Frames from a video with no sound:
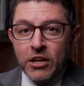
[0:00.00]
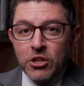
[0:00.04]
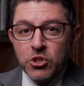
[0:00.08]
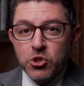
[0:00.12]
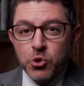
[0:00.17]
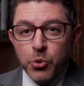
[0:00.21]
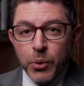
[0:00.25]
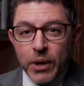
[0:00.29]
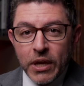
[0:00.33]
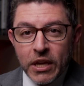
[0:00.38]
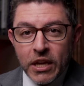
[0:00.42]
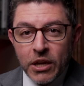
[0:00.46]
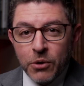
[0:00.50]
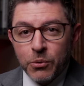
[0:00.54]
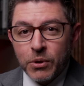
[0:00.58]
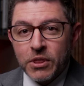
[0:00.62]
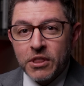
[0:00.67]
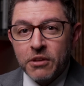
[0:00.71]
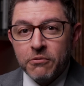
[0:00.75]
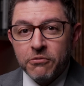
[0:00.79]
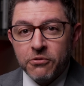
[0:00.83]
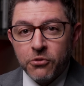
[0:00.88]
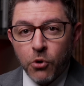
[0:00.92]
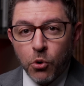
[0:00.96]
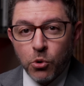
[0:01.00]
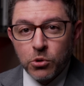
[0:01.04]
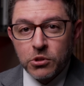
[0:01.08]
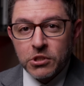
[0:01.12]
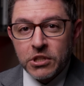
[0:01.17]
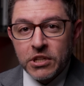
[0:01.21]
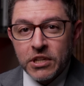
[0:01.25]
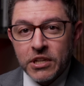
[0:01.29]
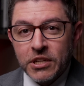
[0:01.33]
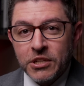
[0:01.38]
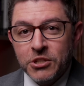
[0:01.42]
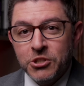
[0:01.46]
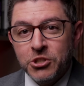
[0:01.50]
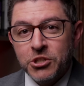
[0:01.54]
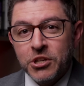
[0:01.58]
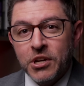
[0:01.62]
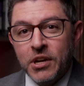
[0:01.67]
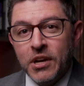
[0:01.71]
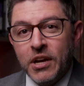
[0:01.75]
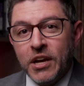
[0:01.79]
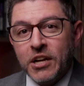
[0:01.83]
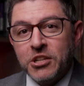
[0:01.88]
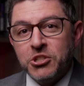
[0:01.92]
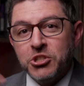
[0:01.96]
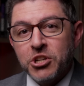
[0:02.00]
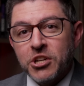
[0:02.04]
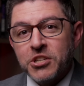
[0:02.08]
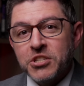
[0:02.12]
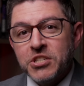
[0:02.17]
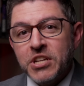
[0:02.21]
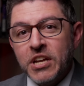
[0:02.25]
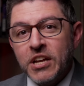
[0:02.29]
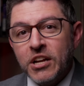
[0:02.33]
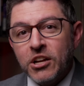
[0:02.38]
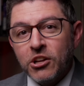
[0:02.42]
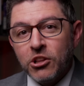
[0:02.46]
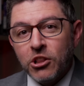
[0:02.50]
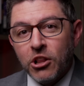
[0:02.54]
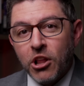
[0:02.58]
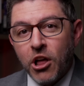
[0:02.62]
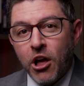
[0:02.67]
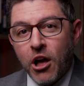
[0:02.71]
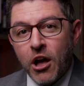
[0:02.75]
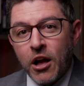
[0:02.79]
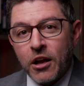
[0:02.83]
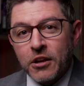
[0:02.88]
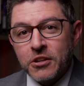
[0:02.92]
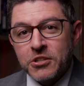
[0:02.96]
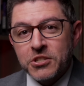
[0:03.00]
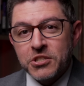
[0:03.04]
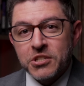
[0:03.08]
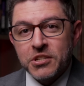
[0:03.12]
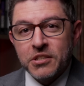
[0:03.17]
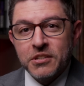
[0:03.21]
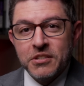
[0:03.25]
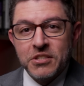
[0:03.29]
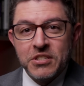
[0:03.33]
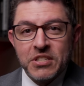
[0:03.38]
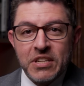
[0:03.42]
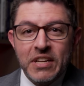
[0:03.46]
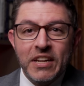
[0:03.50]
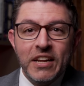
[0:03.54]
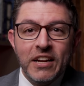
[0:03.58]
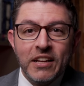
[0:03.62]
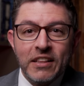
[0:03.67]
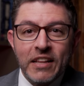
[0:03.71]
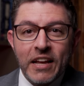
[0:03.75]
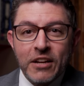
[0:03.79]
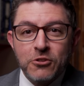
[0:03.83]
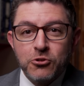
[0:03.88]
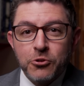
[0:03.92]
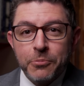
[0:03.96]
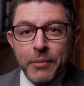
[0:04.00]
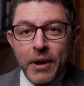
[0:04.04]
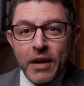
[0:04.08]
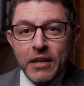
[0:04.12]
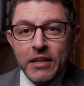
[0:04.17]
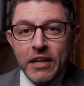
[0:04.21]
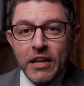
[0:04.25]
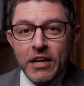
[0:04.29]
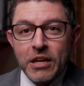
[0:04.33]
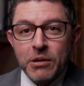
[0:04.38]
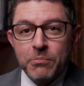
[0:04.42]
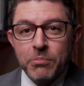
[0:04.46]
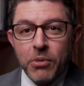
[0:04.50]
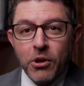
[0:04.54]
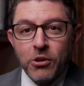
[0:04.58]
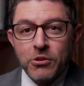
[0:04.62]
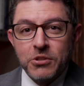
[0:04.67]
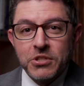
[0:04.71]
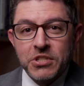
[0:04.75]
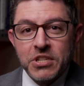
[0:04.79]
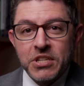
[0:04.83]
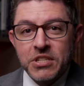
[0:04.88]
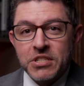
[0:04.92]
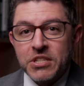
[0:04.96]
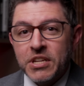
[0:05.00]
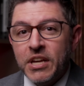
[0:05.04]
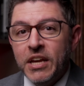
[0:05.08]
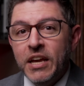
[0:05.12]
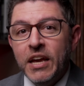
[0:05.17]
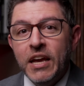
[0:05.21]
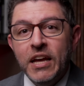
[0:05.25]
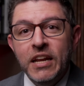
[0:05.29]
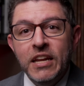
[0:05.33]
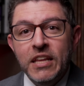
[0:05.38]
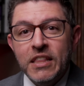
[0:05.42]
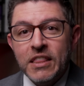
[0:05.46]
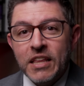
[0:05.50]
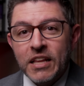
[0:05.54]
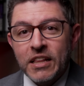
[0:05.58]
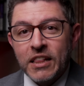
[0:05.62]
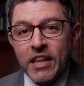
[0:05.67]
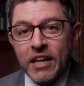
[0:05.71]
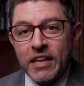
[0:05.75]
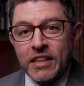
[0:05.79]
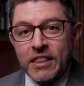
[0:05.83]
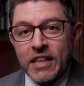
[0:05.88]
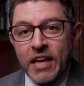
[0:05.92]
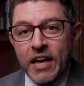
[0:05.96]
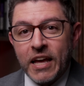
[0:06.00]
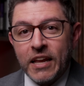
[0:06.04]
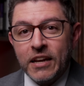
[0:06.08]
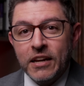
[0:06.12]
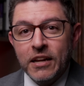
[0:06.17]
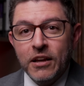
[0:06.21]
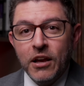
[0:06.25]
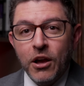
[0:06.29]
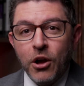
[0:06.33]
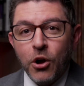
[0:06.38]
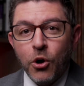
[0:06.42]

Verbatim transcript: tweaking with the voltage, adjusting clocks, sending electromagnetic pulses, anything like that.